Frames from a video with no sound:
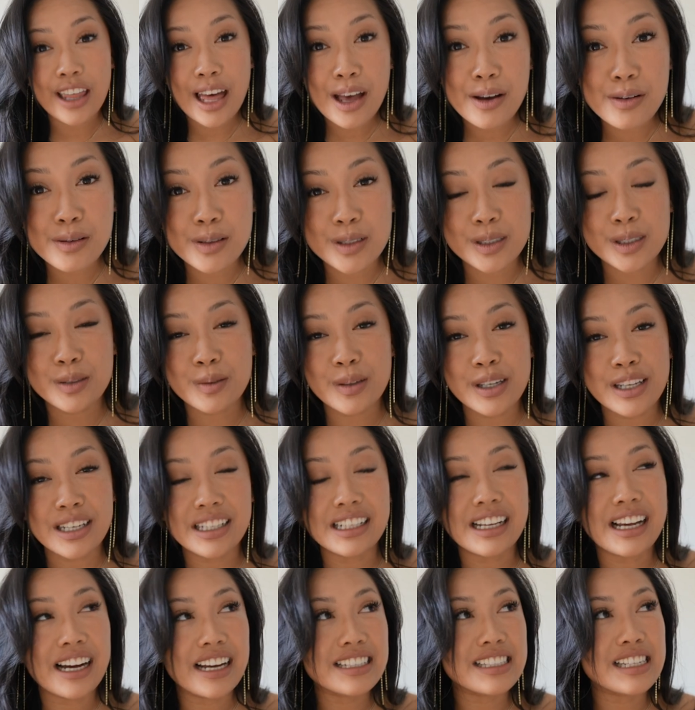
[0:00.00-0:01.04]
that was
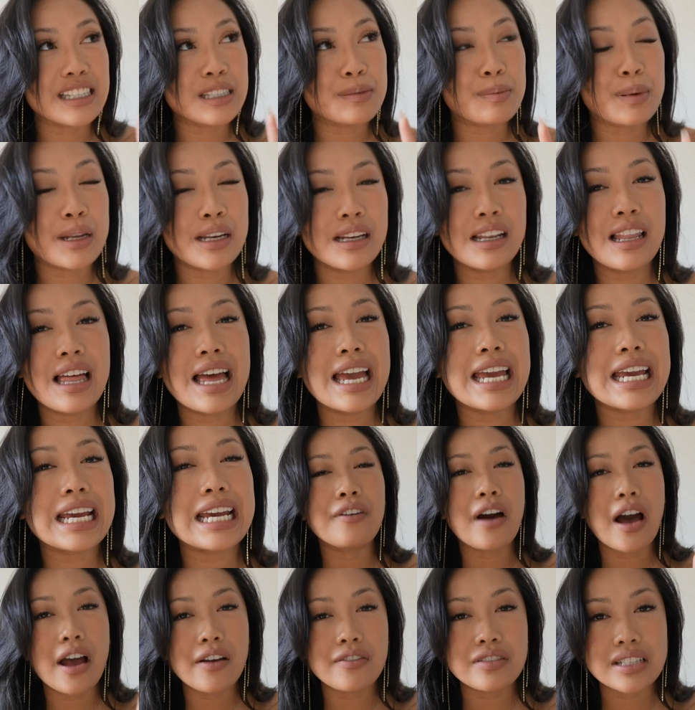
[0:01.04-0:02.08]
weird, guys. It's been like
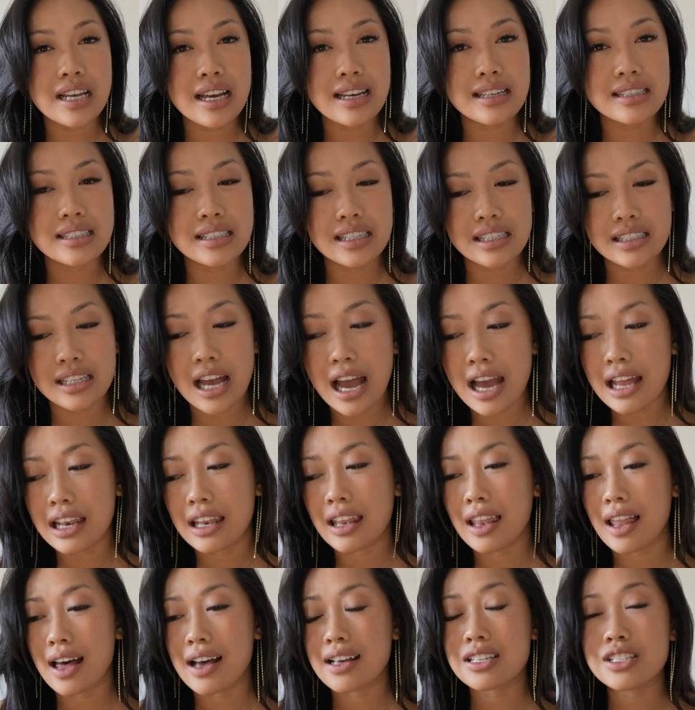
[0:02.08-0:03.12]
five days since I
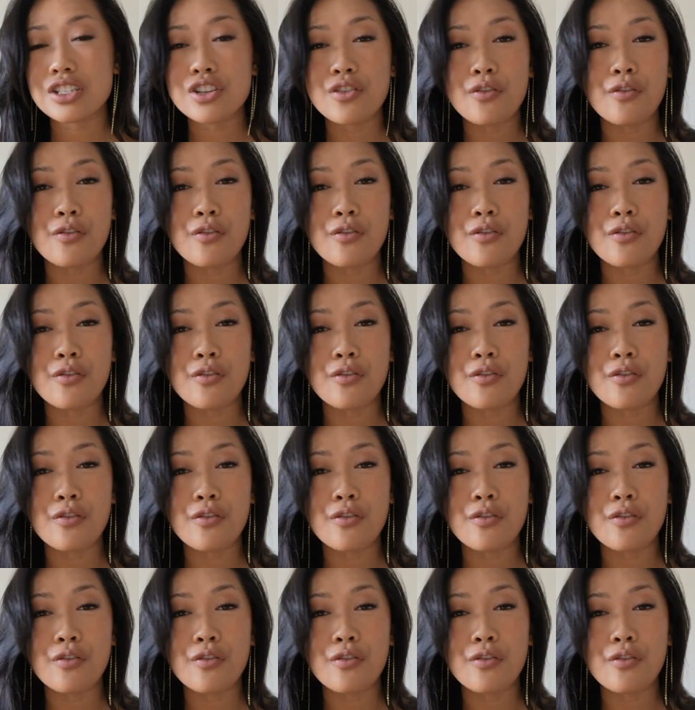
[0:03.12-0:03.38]
last